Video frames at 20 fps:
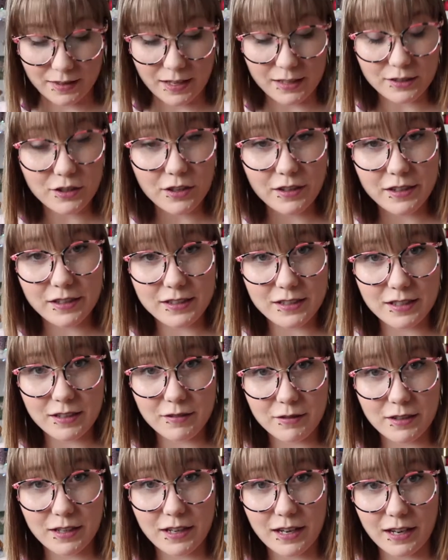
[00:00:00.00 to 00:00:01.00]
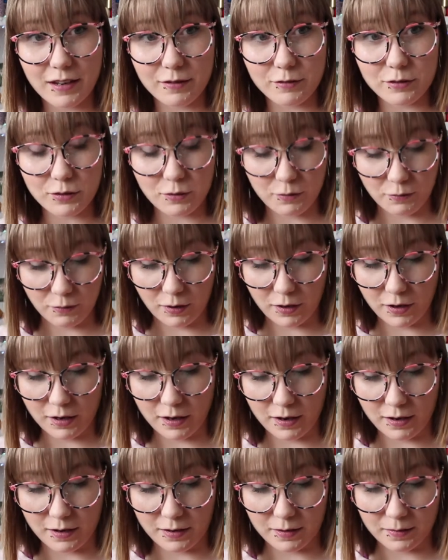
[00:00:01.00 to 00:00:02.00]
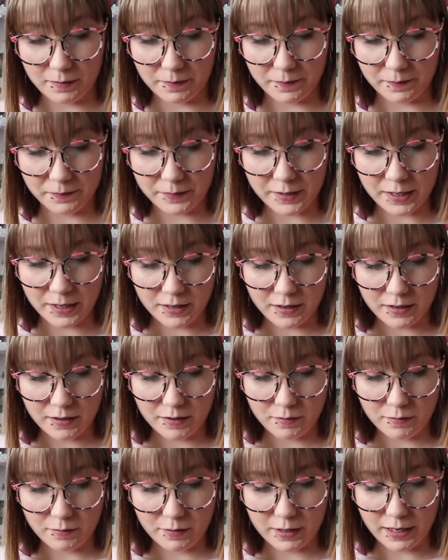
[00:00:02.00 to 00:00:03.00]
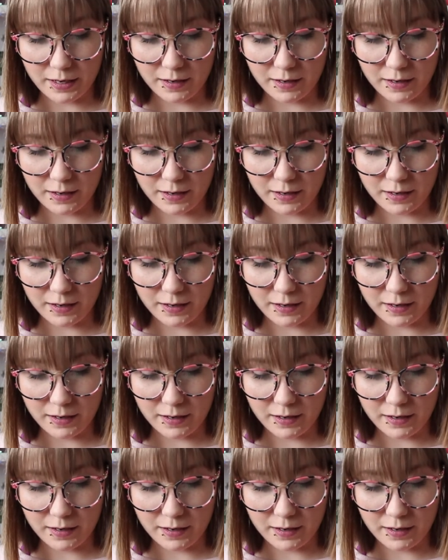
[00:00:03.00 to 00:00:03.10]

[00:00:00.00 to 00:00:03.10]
that's all the stuff that I have so far. Um, we